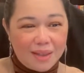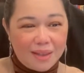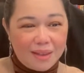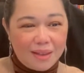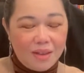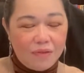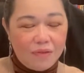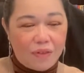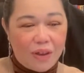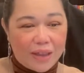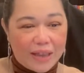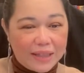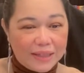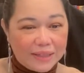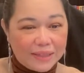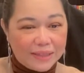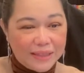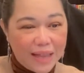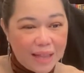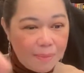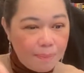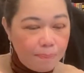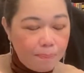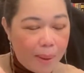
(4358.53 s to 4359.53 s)
If I can
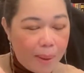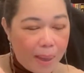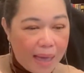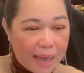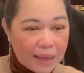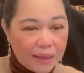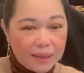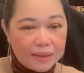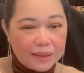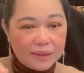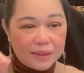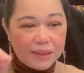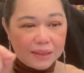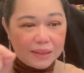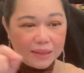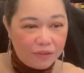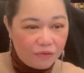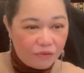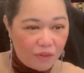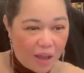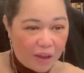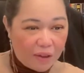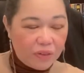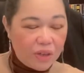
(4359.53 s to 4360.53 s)
turn back
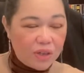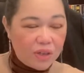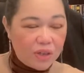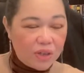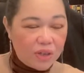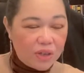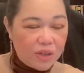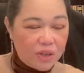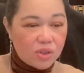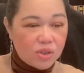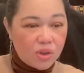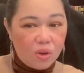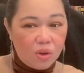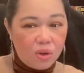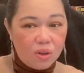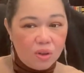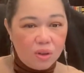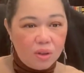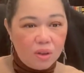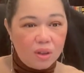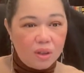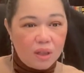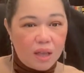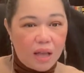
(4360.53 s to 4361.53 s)
35 years old,
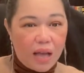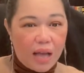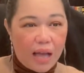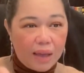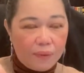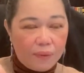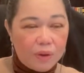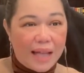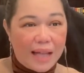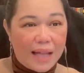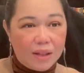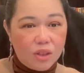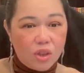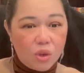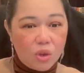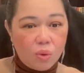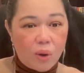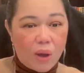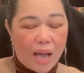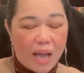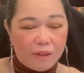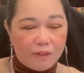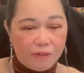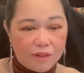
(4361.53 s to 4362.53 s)
I will tell
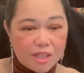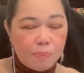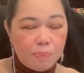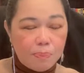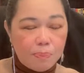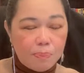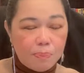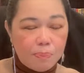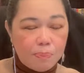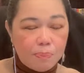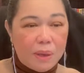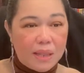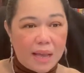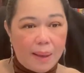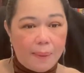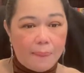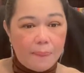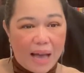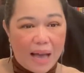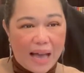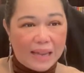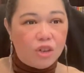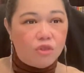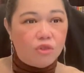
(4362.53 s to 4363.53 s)
you, I will speed up
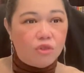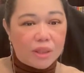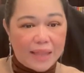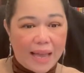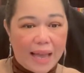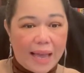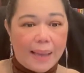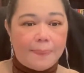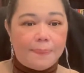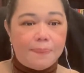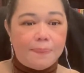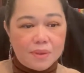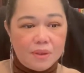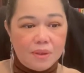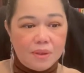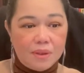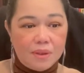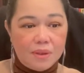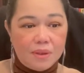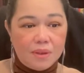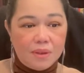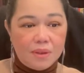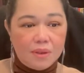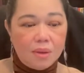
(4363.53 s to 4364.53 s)
100 times.
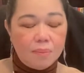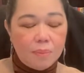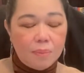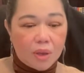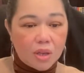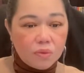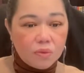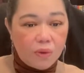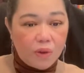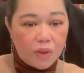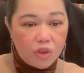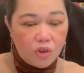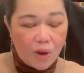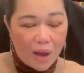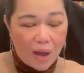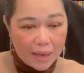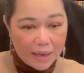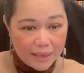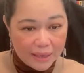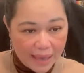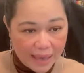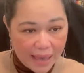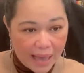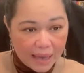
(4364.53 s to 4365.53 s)
Because when you are
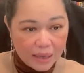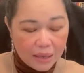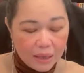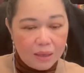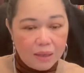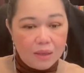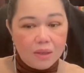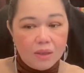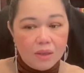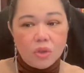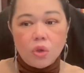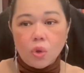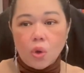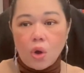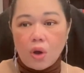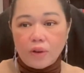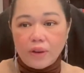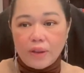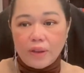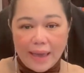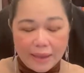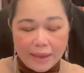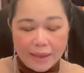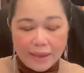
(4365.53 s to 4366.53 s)
young, you
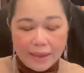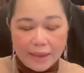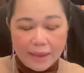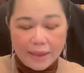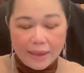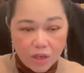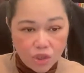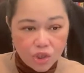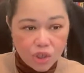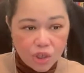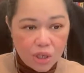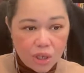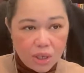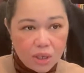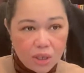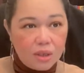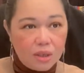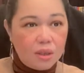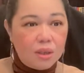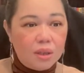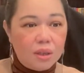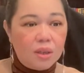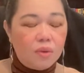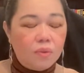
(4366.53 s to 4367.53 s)
got the energy.
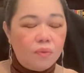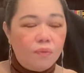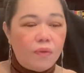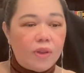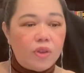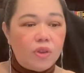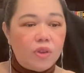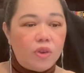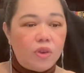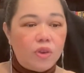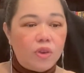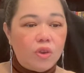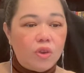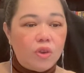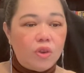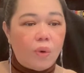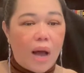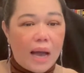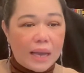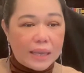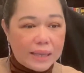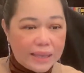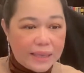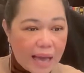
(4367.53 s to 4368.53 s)
When you are
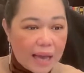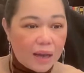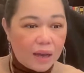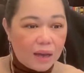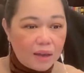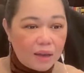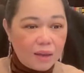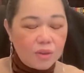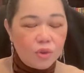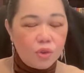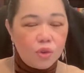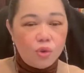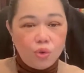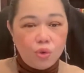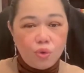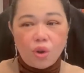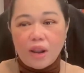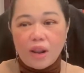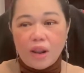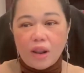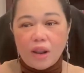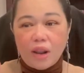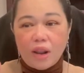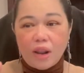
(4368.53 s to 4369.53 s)
young, you do
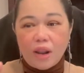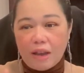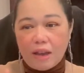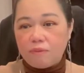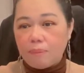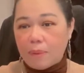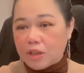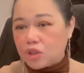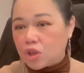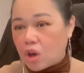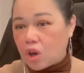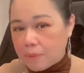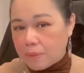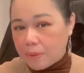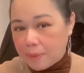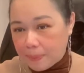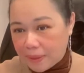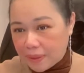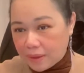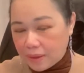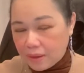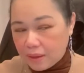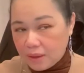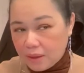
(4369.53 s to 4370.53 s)
not have much
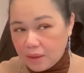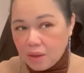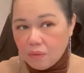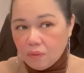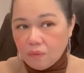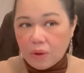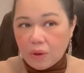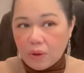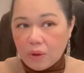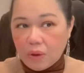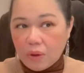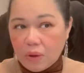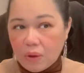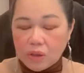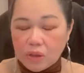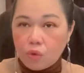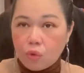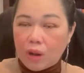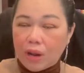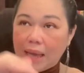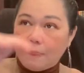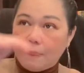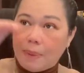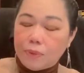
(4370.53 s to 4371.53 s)
commitment. When you
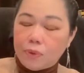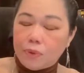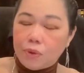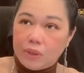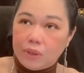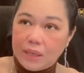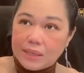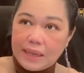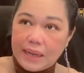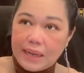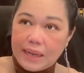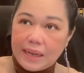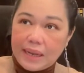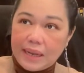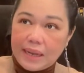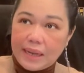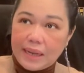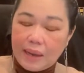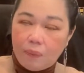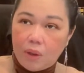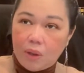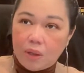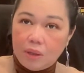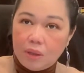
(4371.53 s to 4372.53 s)
climb up to this
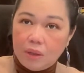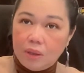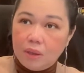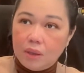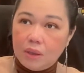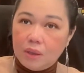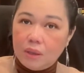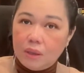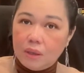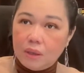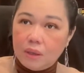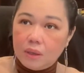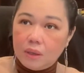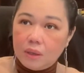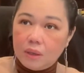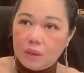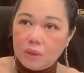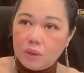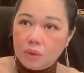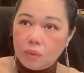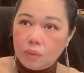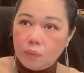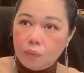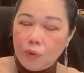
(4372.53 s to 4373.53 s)
level,
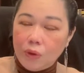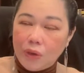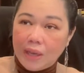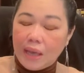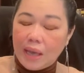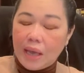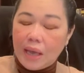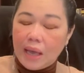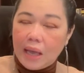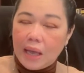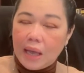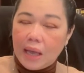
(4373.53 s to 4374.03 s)
we